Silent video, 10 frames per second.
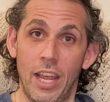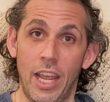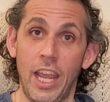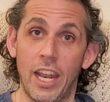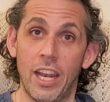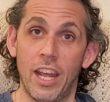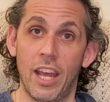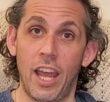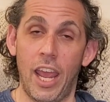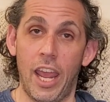in
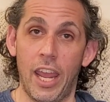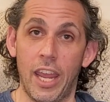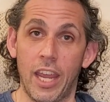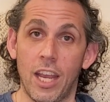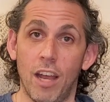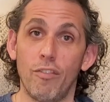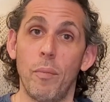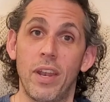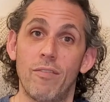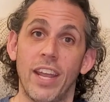a
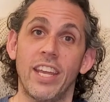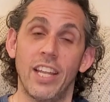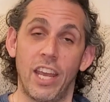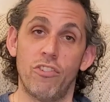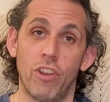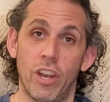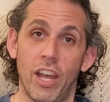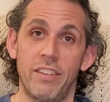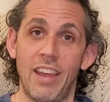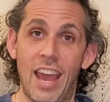government regulation
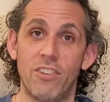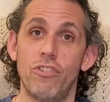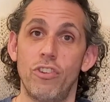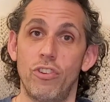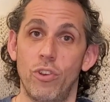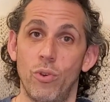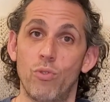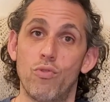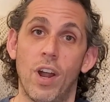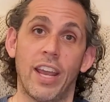attached to
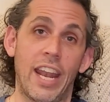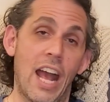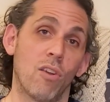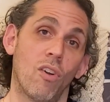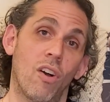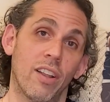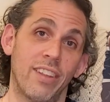drug and alcohol